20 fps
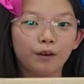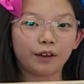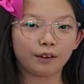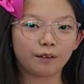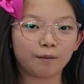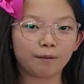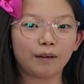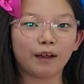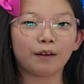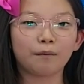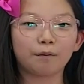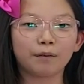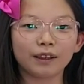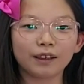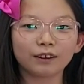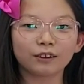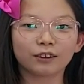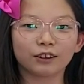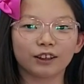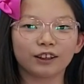with my
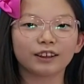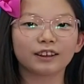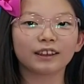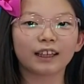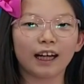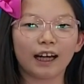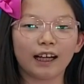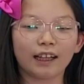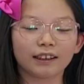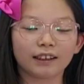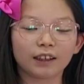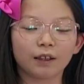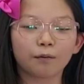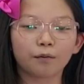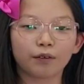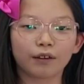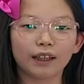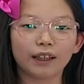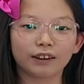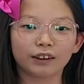pictures as
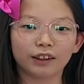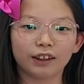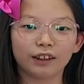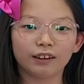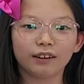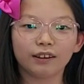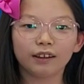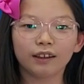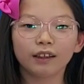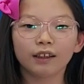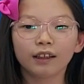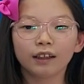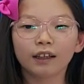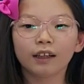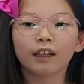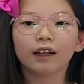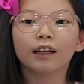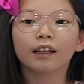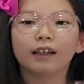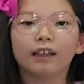a present.
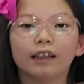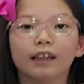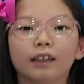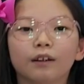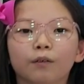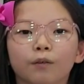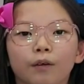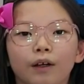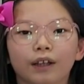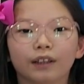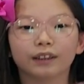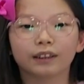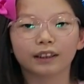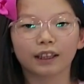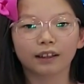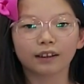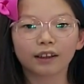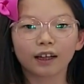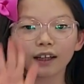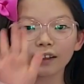It
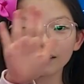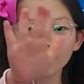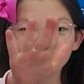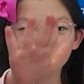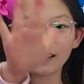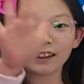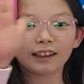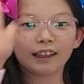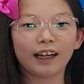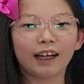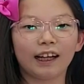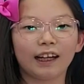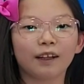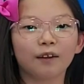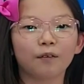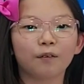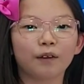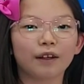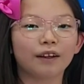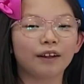was a touching
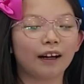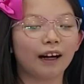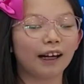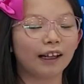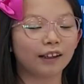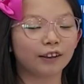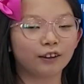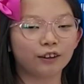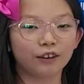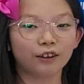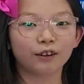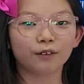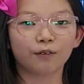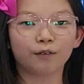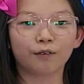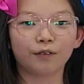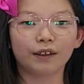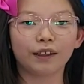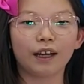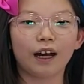day where I
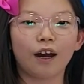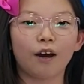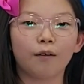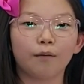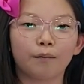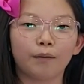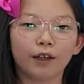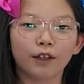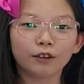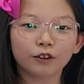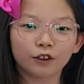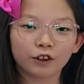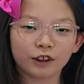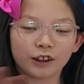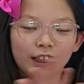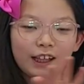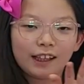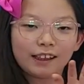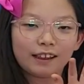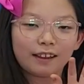could feel how
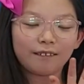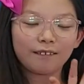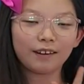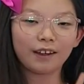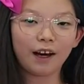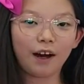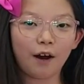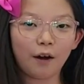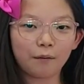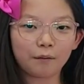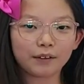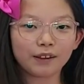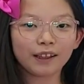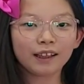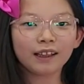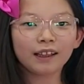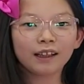much I am loved.